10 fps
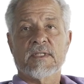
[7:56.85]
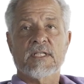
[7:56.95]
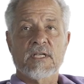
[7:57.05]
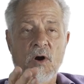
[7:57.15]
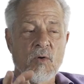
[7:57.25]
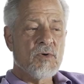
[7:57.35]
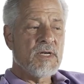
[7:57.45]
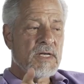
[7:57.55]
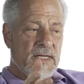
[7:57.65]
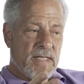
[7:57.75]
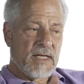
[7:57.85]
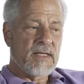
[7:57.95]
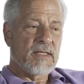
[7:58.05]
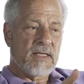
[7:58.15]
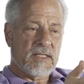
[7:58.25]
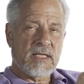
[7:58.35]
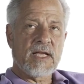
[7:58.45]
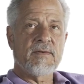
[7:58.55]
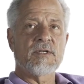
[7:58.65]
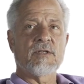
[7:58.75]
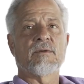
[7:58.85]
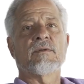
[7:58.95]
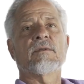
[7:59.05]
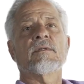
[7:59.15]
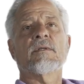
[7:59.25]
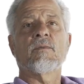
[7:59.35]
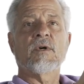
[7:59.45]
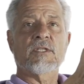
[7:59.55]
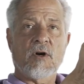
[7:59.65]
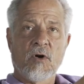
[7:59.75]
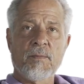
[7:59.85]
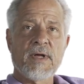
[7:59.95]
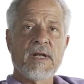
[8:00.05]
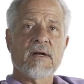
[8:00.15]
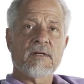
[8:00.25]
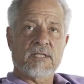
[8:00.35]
The only thing that saved you was open air